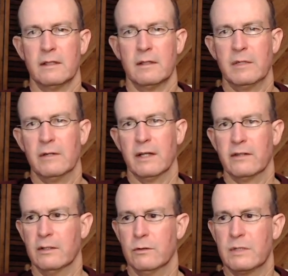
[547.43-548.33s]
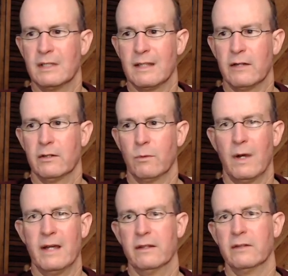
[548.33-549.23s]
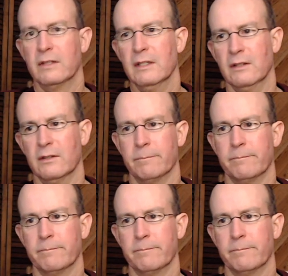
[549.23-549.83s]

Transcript: I'm interested, who can tell us why this is?